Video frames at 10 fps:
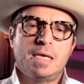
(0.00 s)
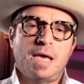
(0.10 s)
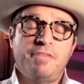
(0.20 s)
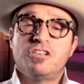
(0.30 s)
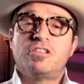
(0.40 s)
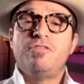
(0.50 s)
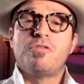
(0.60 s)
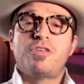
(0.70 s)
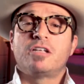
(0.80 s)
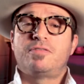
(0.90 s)
I've just a few
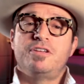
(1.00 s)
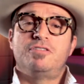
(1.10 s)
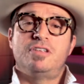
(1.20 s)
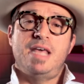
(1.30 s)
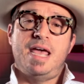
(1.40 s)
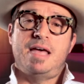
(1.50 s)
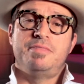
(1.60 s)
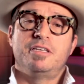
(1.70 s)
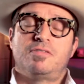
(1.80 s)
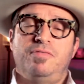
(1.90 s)
thoughts for you today on
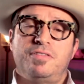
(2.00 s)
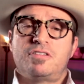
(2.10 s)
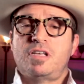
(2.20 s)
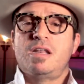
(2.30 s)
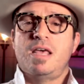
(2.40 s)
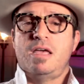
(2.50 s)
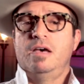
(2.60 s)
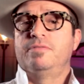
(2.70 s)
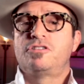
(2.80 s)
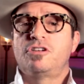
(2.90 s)
this fifth Sunday
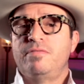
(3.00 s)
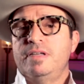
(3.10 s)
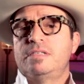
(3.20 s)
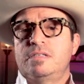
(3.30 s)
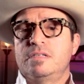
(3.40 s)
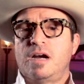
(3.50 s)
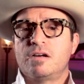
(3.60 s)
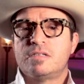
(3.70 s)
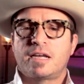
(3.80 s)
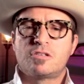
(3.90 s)
of service, and our
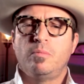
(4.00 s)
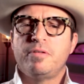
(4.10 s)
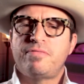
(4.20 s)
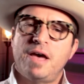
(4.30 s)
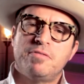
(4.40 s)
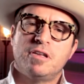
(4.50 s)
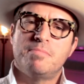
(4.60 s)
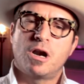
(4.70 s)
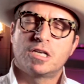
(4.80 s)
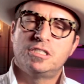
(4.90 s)
text will be found in
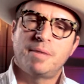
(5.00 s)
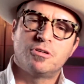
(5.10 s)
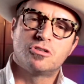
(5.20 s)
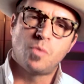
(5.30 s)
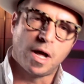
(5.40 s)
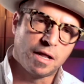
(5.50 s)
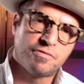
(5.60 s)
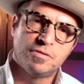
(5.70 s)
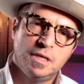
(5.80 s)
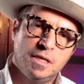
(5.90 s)
Mark chapter
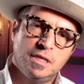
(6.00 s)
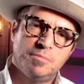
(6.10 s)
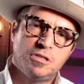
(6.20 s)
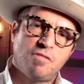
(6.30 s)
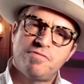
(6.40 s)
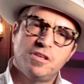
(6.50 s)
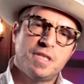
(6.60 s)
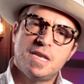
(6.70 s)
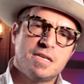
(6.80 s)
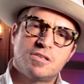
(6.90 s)
12, but don't feel
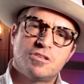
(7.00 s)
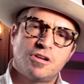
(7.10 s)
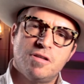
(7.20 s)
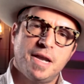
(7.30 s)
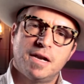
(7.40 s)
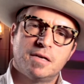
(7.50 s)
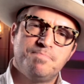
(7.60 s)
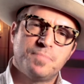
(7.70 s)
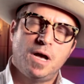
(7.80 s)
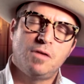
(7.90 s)
the need to turn there.
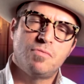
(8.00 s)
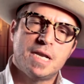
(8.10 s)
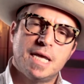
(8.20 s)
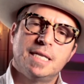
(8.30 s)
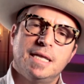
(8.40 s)
I'll read it.